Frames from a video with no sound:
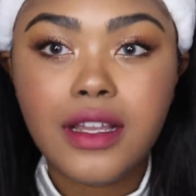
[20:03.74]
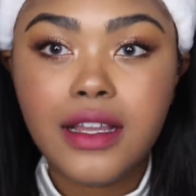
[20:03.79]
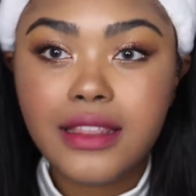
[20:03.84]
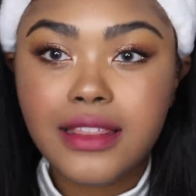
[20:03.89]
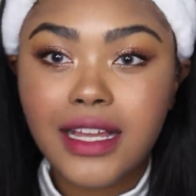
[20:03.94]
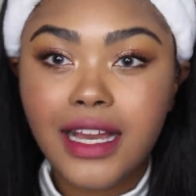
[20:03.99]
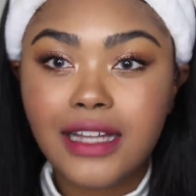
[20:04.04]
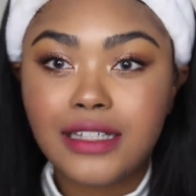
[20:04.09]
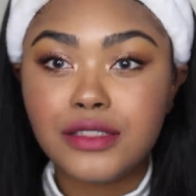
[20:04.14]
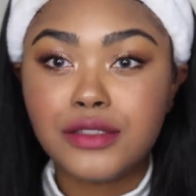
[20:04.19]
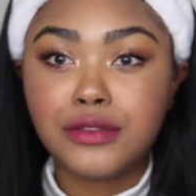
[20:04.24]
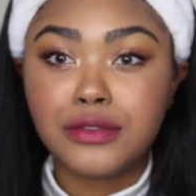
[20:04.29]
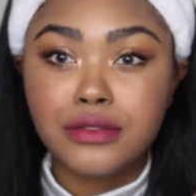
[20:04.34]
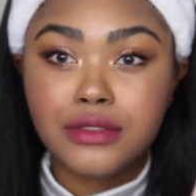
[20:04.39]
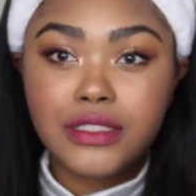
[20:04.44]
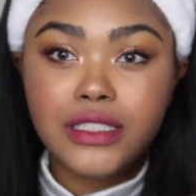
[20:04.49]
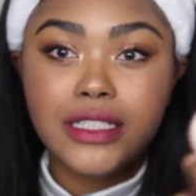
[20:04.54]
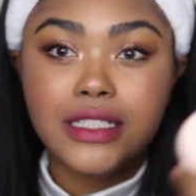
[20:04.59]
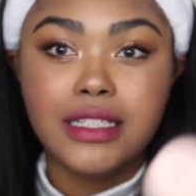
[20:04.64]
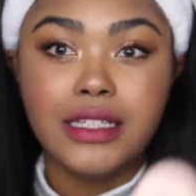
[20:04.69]
That's
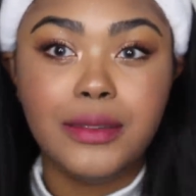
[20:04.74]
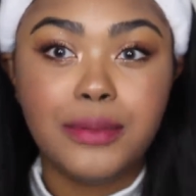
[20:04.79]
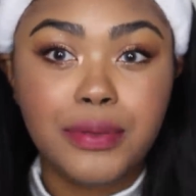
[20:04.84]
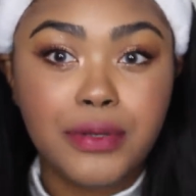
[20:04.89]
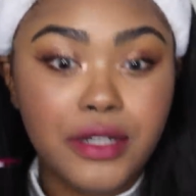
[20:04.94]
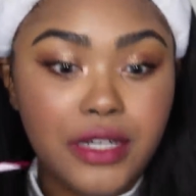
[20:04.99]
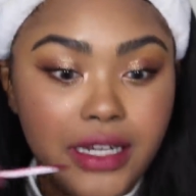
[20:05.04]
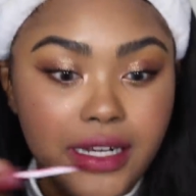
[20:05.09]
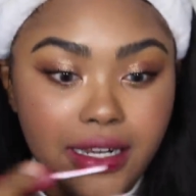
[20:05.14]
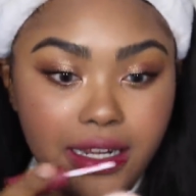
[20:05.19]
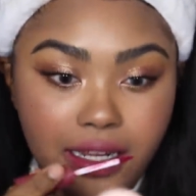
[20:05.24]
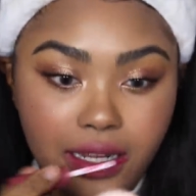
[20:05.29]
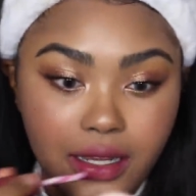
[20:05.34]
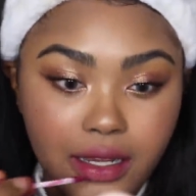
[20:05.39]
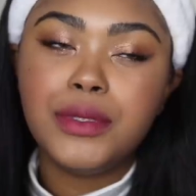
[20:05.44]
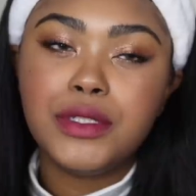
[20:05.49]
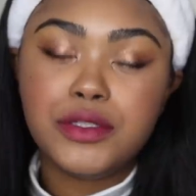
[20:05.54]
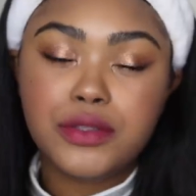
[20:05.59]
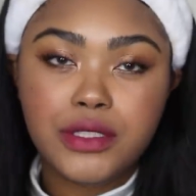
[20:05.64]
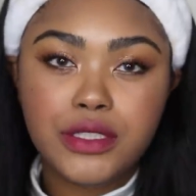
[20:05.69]
really pretty.
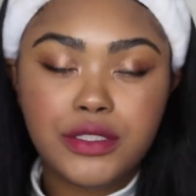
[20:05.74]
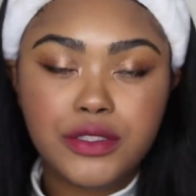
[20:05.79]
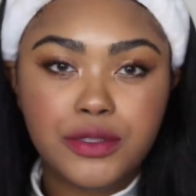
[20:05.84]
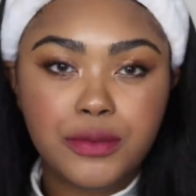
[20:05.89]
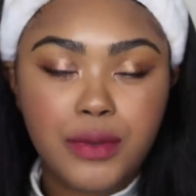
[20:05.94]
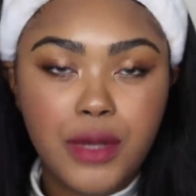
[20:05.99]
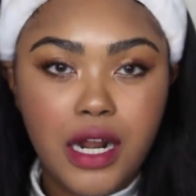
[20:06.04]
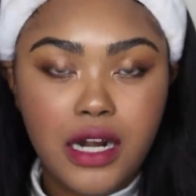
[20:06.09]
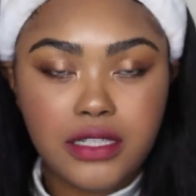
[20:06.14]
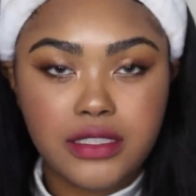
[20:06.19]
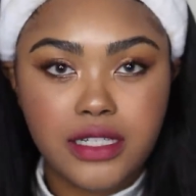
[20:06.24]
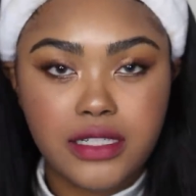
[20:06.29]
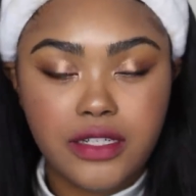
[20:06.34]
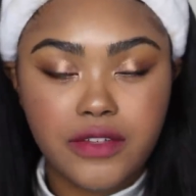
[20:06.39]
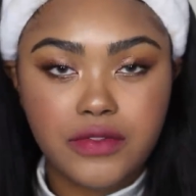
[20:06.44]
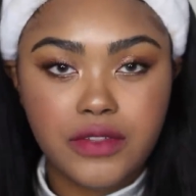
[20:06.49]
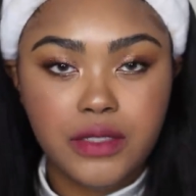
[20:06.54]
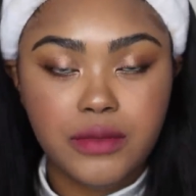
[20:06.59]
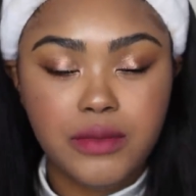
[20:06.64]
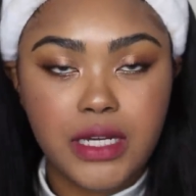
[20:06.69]
Between the two products, I
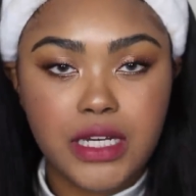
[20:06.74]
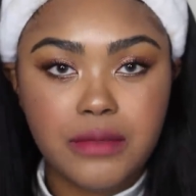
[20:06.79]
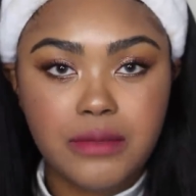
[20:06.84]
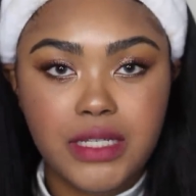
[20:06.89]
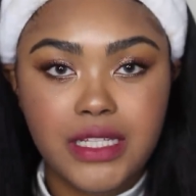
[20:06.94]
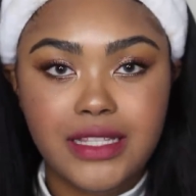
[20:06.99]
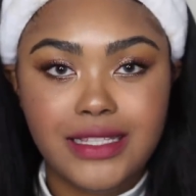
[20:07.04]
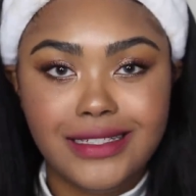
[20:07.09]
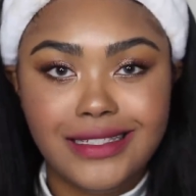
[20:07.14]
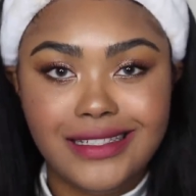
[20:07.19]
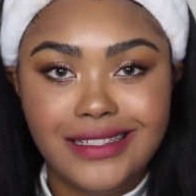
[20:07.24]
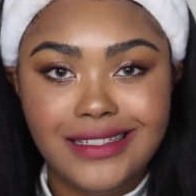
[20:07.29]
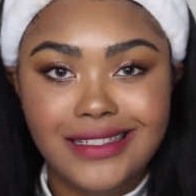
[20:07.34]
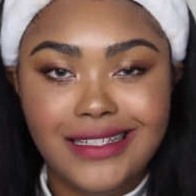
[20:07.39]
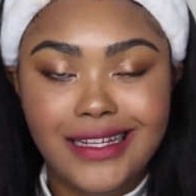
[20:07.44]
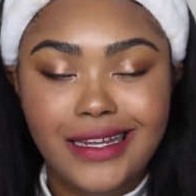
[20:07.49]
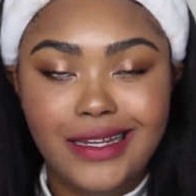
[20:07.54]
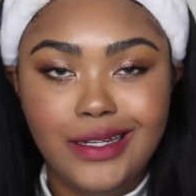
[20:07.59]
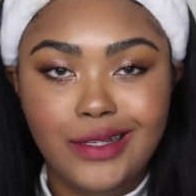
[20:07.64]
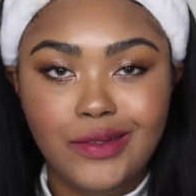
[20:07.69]
definitely recommend the
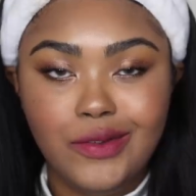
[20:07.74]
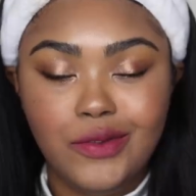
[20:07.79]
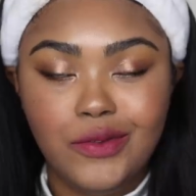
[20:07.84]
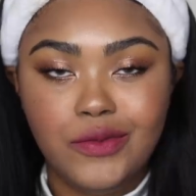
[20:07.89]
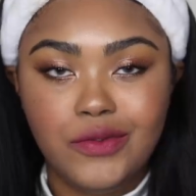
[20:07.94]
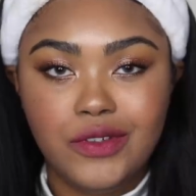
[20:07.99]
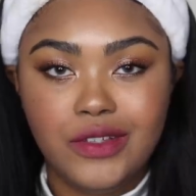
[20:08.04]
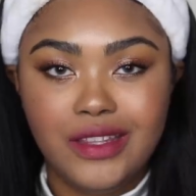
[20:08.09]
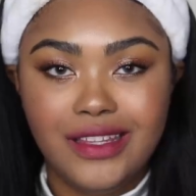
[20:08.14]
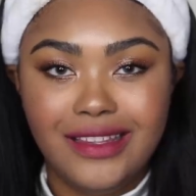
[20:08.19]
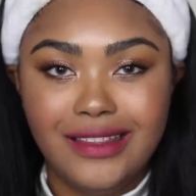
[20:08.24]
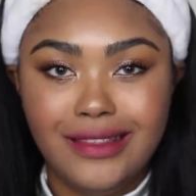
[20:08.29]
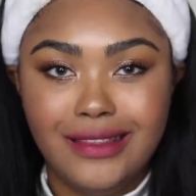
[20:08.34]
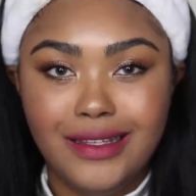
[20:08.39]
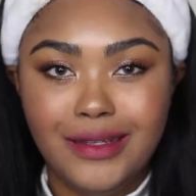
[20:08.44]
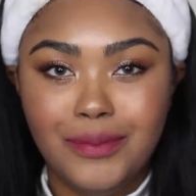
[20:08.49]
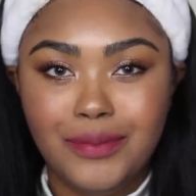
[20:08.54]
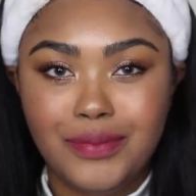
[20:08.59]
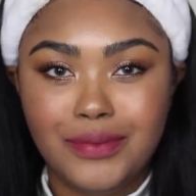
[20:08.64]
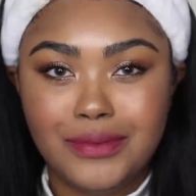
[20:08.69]
stain over the
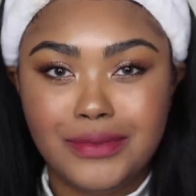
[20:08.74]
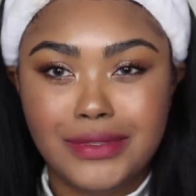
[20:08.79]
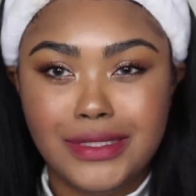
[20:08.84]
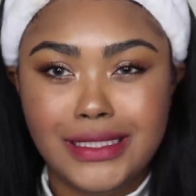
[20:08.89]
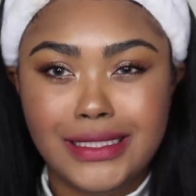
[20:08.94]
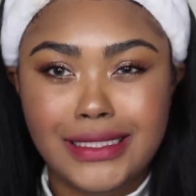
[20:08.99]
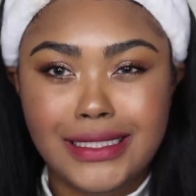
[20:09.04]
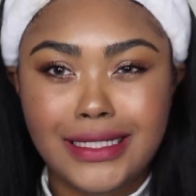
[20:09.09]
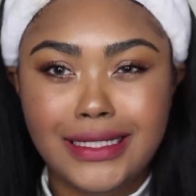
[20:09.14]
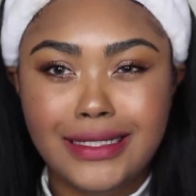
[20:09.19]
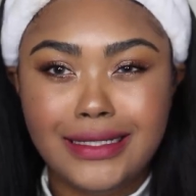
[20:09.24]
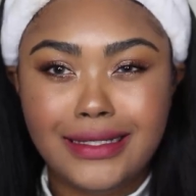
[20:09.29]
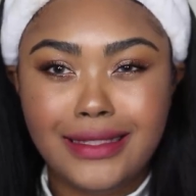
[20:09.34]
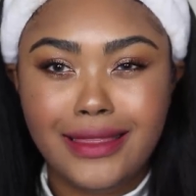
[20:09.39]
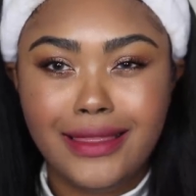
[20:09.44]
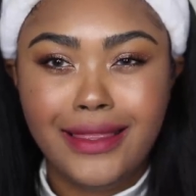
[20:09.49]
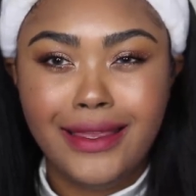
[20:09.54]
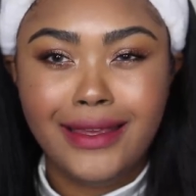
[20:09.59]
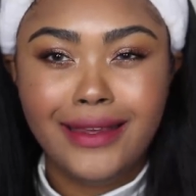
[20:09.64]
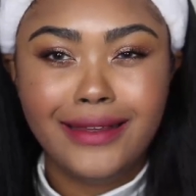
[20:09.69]
lipstick
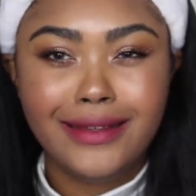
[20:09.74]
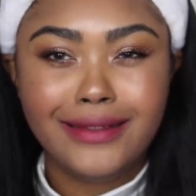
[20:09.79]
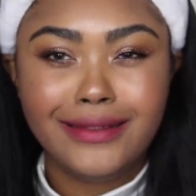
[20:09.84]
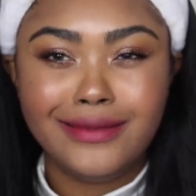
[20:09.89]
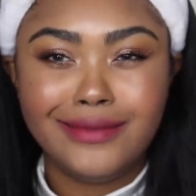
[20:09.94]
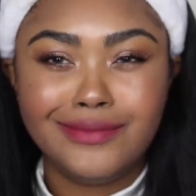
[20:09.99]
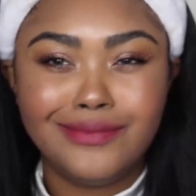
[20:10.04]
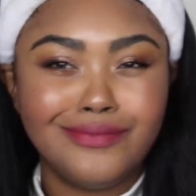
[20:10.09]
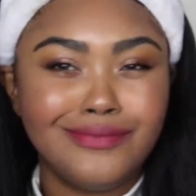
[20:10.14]
thing.